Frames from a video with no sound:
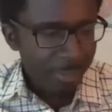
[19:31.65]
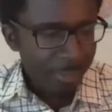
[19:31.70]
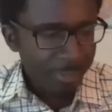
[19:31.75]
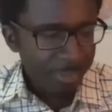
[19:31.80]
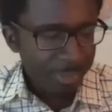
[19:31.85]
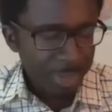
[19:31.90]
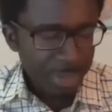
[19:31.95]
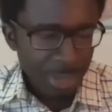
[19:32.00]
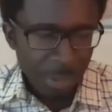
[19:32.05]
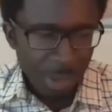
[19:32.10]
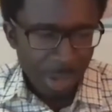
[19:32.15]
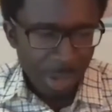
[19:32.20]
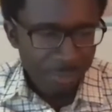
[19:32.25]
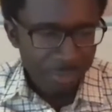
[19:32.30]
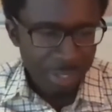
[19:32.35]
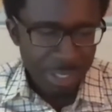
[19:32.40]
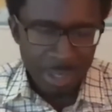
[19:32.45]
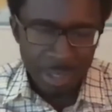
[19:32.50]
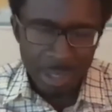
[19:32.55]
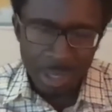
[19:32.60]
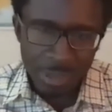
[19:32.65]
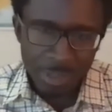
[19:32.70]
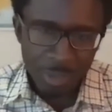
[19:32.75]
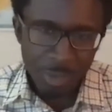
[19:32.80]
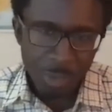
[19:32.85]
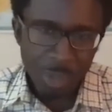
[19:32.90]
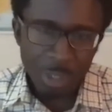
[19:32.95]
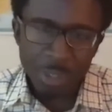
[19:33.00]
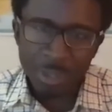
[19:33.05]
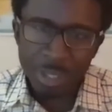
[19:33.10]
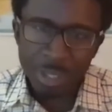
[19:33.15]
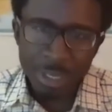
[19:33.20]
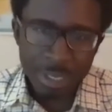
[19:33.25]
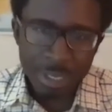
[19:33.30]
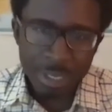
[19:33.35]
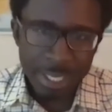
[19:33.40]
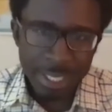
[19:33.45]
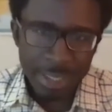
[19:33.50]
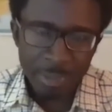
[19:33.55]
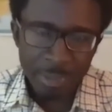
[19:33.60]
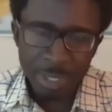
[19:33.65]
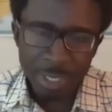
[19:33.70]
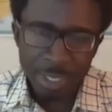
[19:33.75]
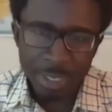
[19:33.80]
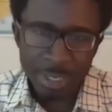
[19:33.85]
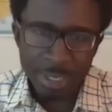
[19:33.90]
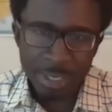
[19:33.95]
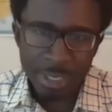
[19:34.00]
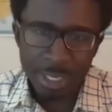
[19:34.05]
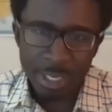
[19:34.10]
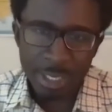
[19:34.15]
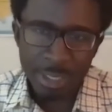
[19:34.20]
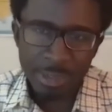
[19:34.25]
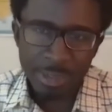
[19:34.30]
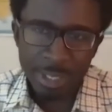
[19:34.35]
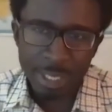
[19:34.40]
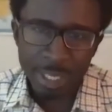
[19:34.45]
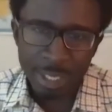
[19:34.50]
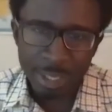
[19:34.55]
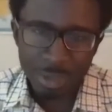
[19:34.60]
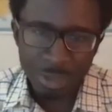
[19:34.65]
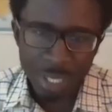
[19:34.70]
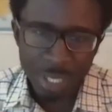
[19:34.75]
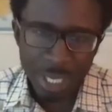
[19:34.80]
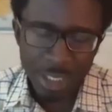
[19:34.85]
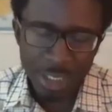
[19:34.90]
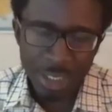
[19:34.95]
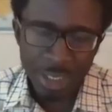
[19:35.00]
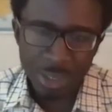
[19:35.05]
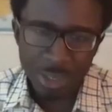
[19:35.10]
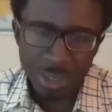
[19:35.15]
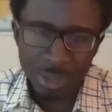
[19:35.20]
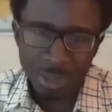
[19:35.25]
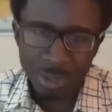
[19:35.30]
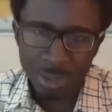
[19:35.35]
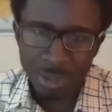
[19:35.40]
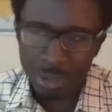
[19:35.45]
so often a lot of the work that is taking place in the international